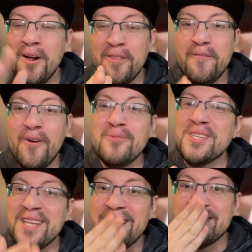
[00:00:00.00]
the
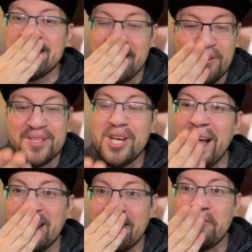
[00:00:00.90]
first kid is still
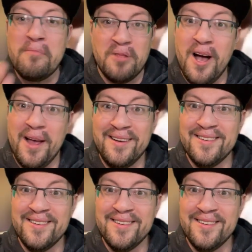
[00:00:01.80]
checking for blood.